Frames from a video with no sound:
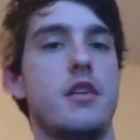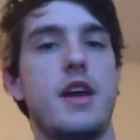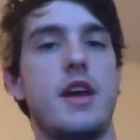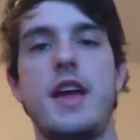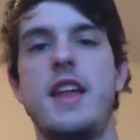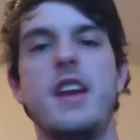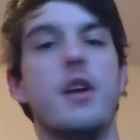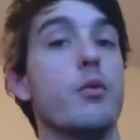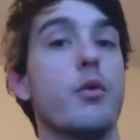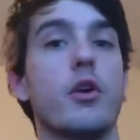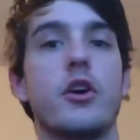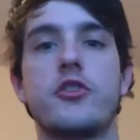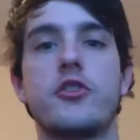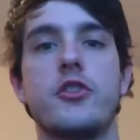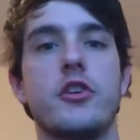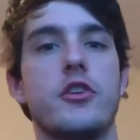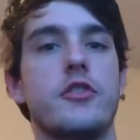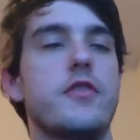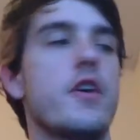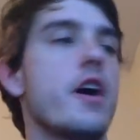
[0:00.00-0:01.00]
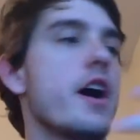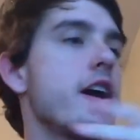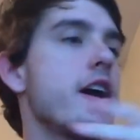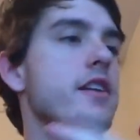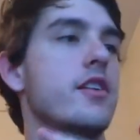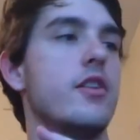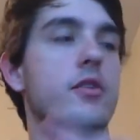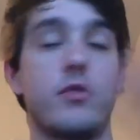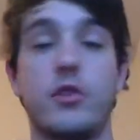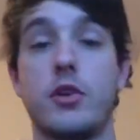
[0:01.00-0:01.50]
And it works just
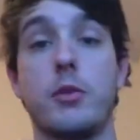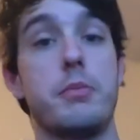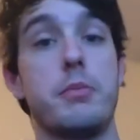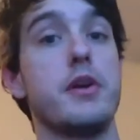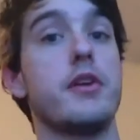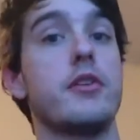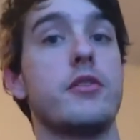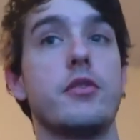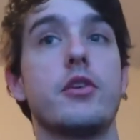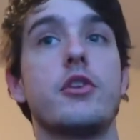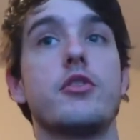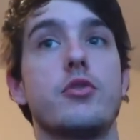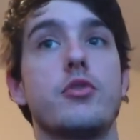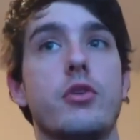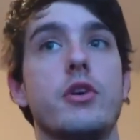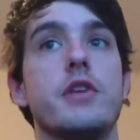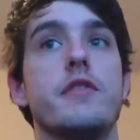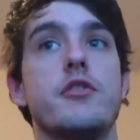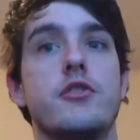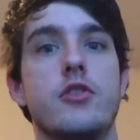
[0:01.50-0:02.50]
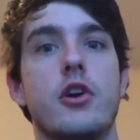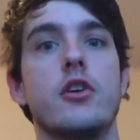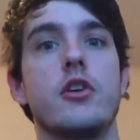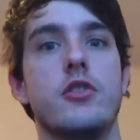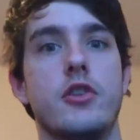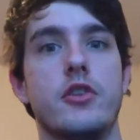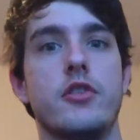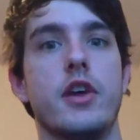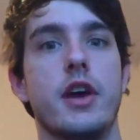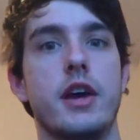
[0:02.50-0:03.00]
fine. The PS3 controller even
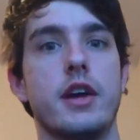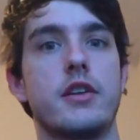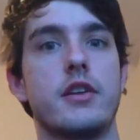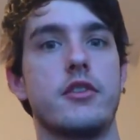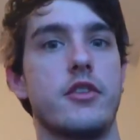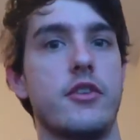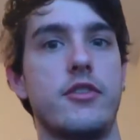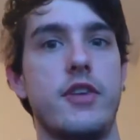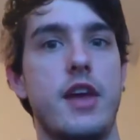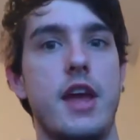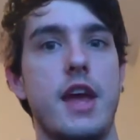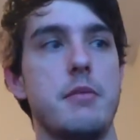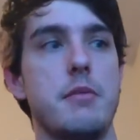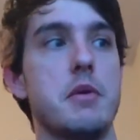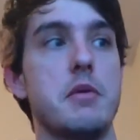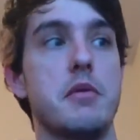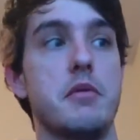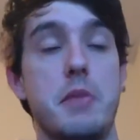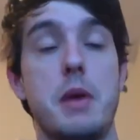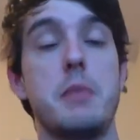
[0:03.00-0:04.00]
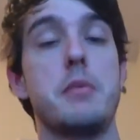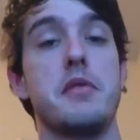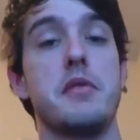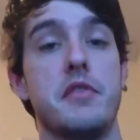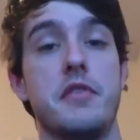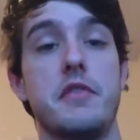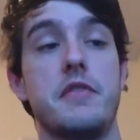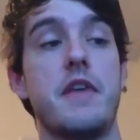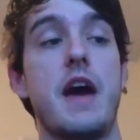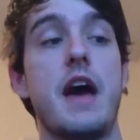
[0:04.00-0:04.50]
charges like the same, maybe
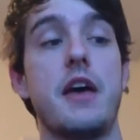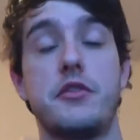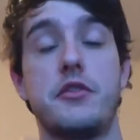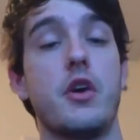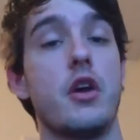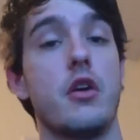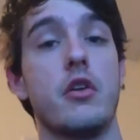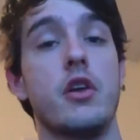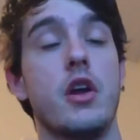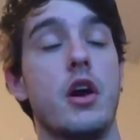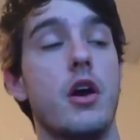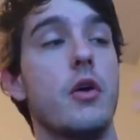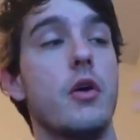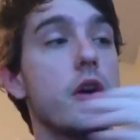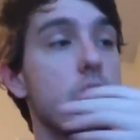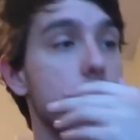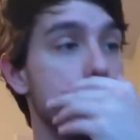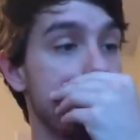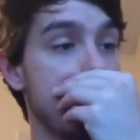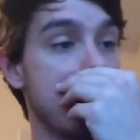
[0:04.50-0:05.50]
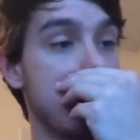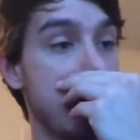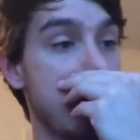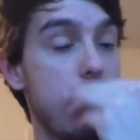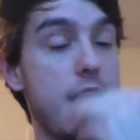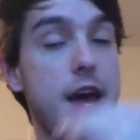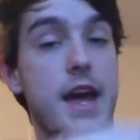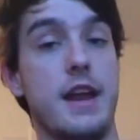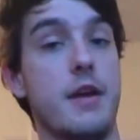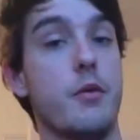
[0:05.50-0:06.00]
even faster, I don't know.
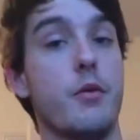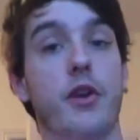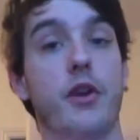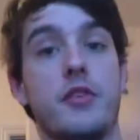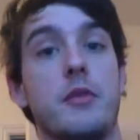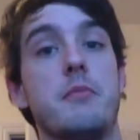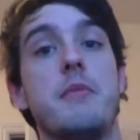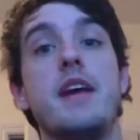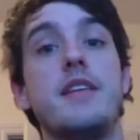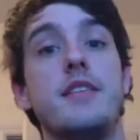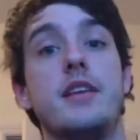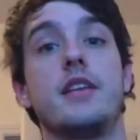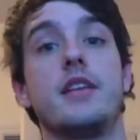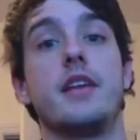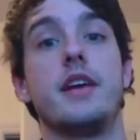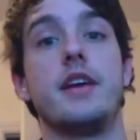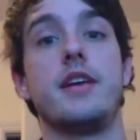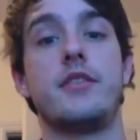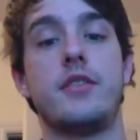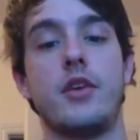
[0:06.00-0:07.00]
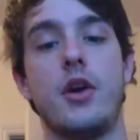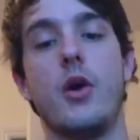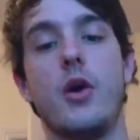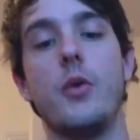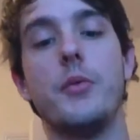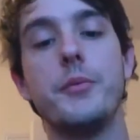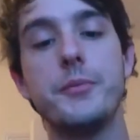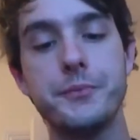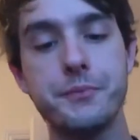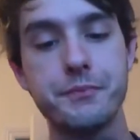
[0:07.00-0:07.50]
And it works amazingly.
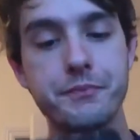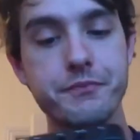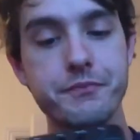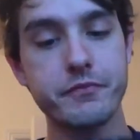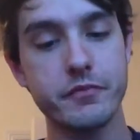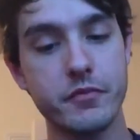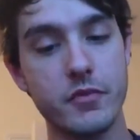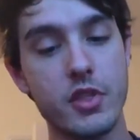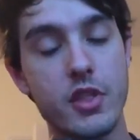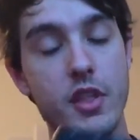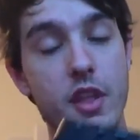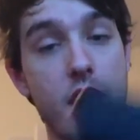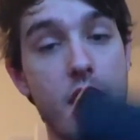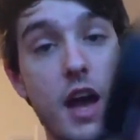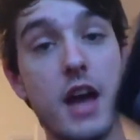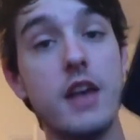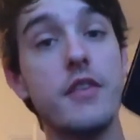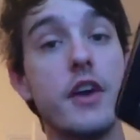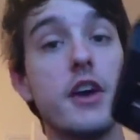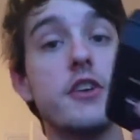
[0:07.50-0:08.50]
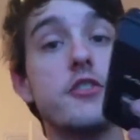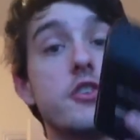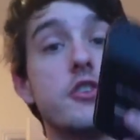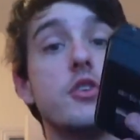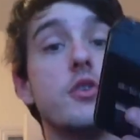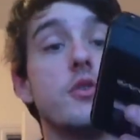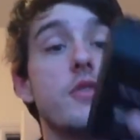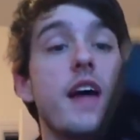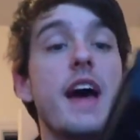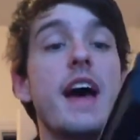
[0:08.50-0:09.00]
So I advise you
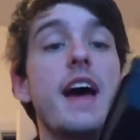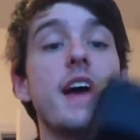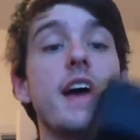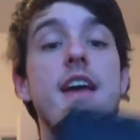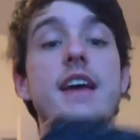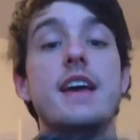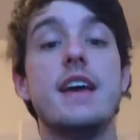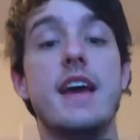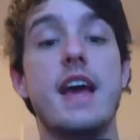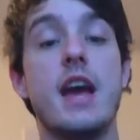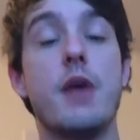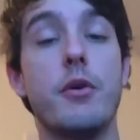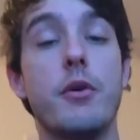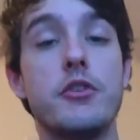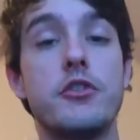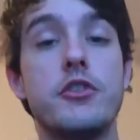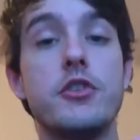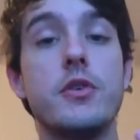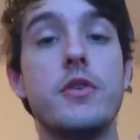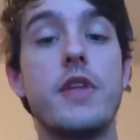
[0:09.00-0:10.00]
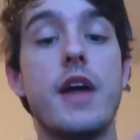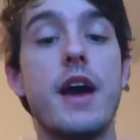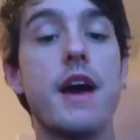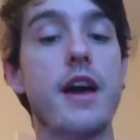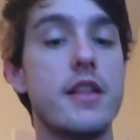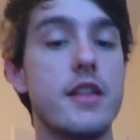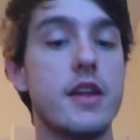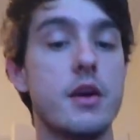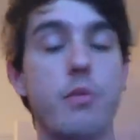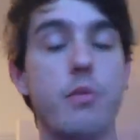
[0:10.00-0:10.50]
do that, and once you do
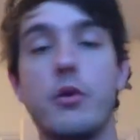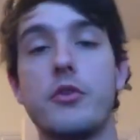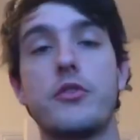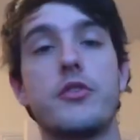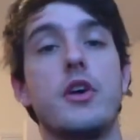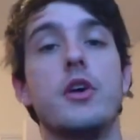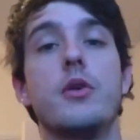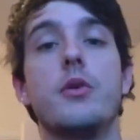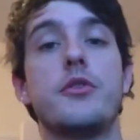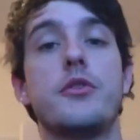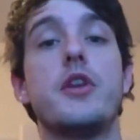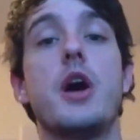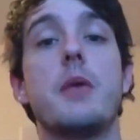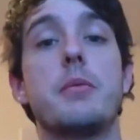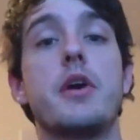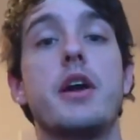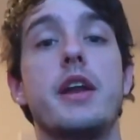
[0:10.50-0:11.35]
that, it will stop